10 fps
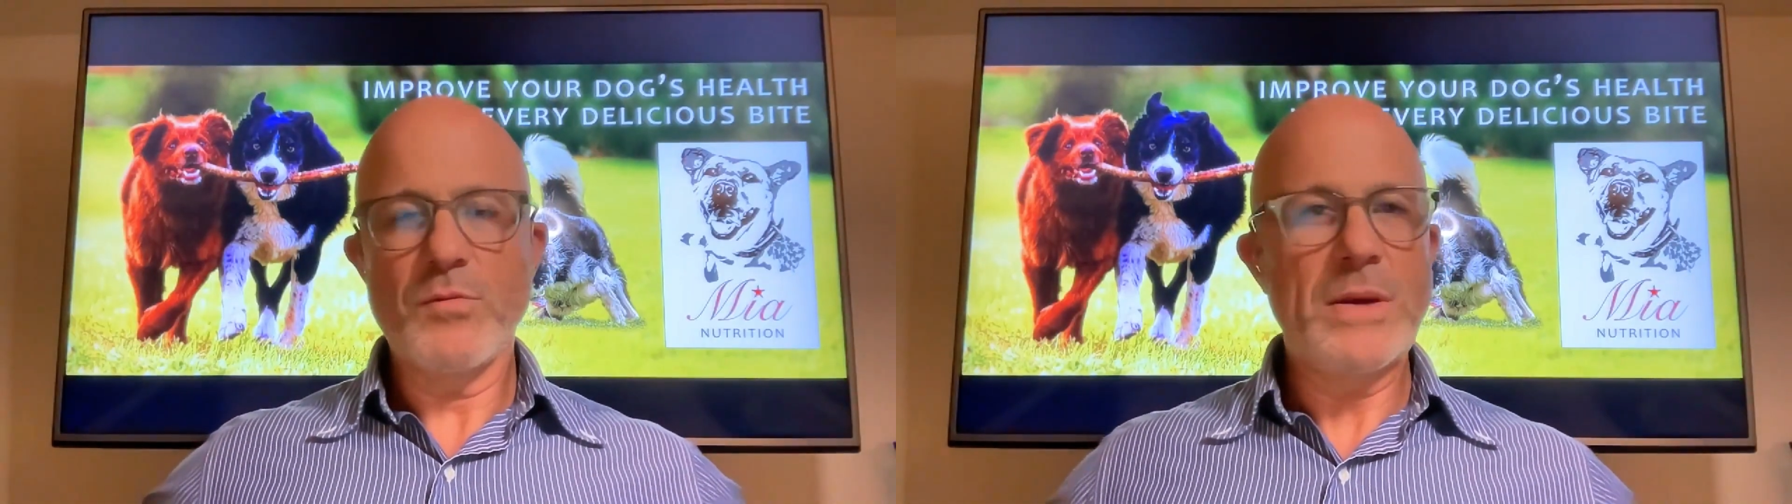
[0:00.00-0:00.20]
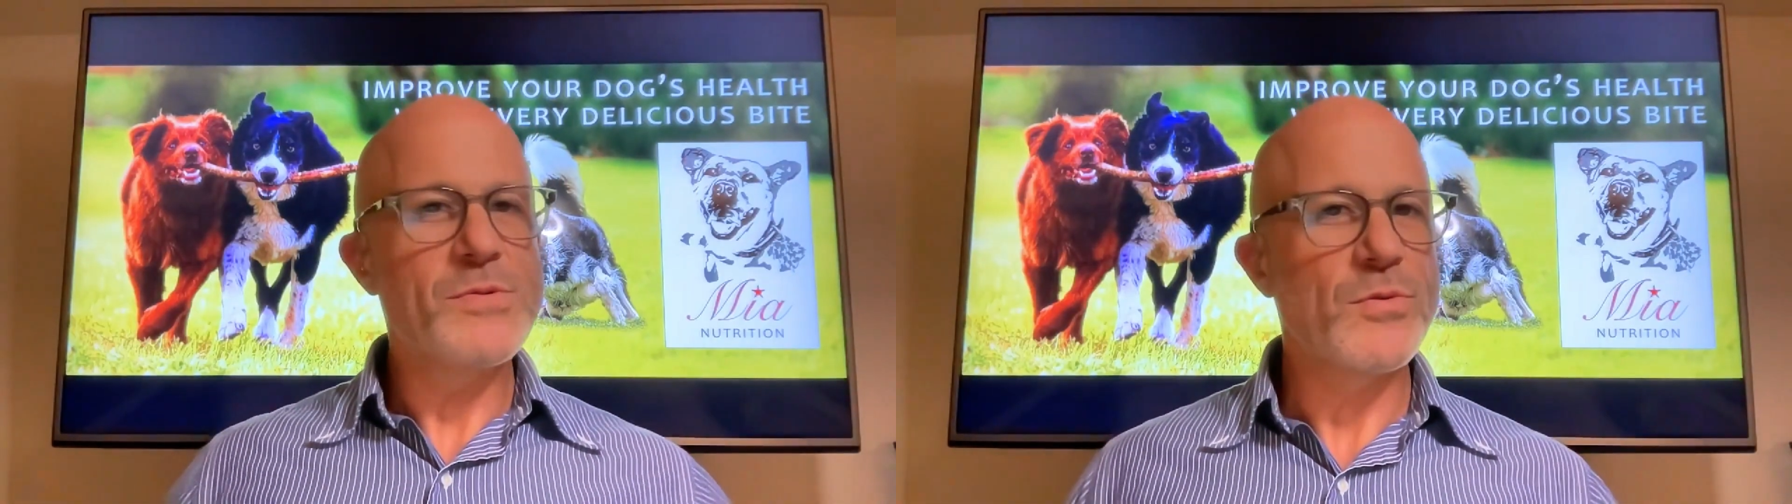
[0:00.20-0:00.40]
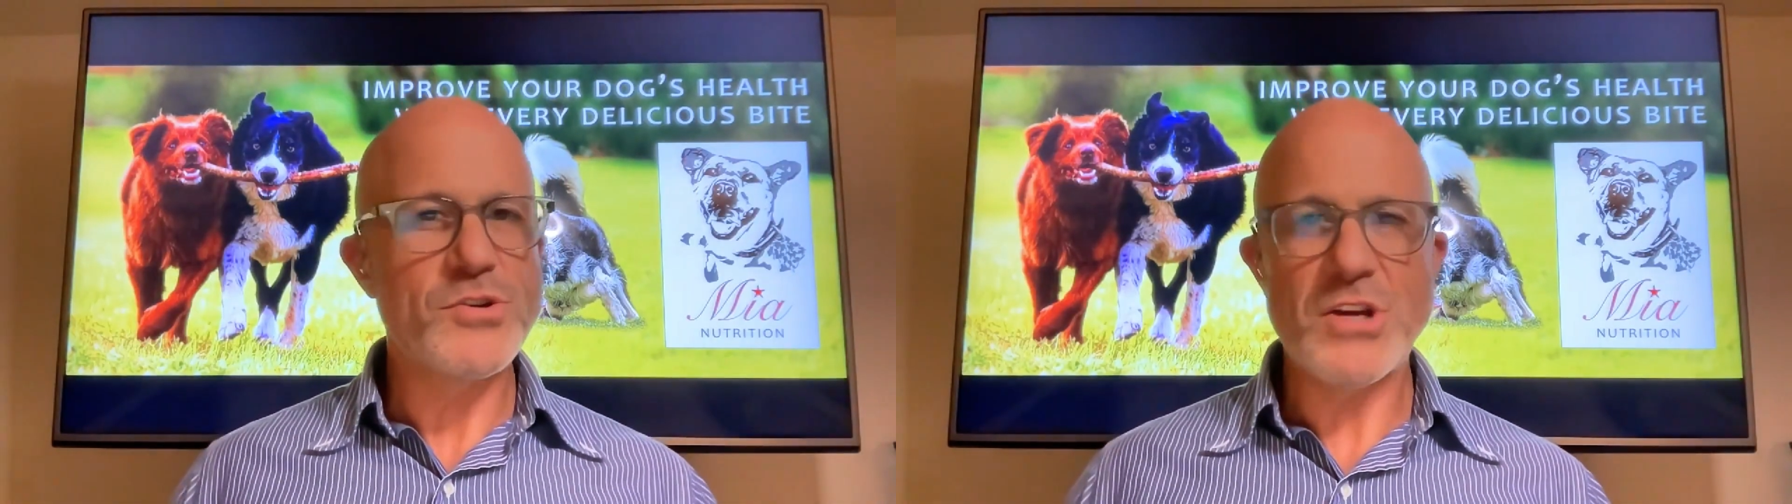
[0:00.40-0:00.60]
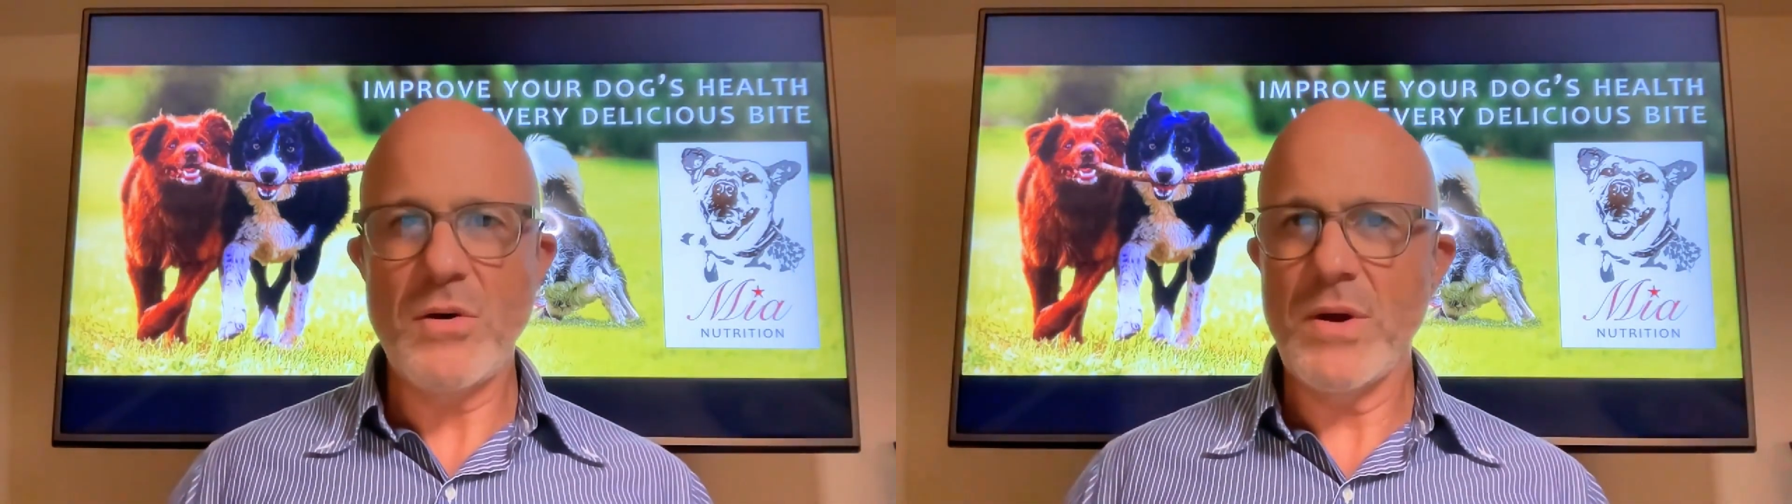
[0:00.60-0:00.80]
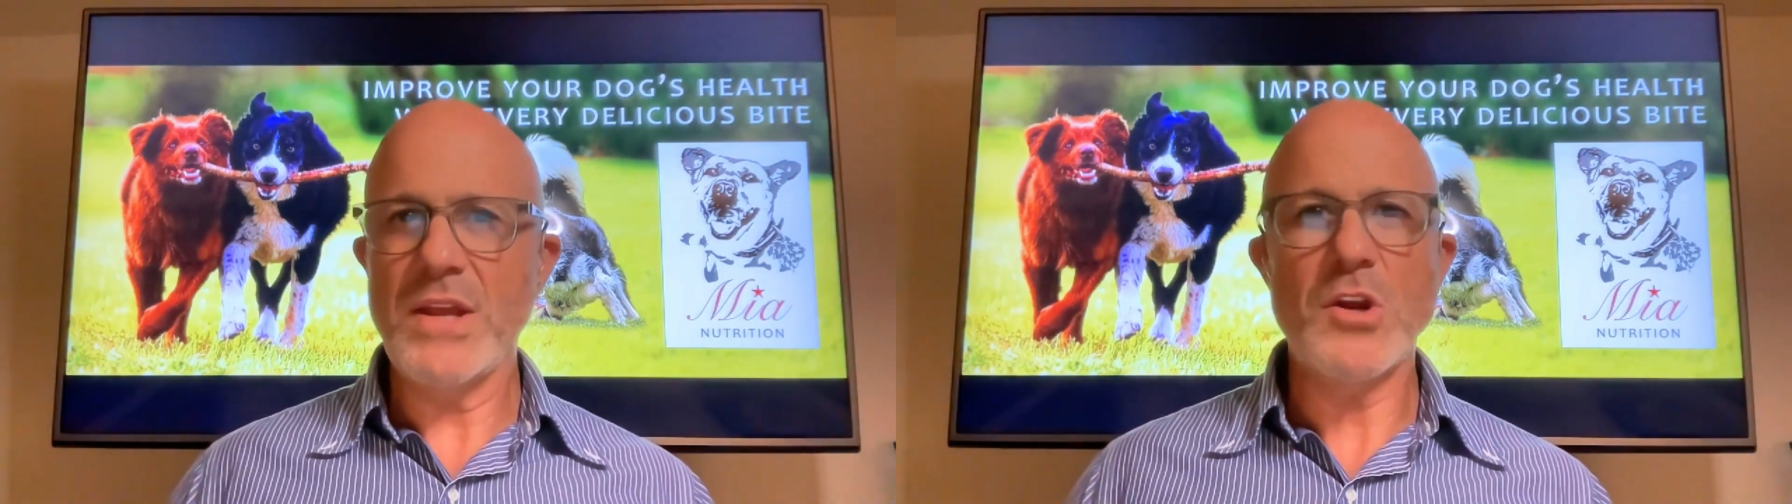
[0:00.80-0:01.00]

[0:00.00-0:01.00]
ribs were showing,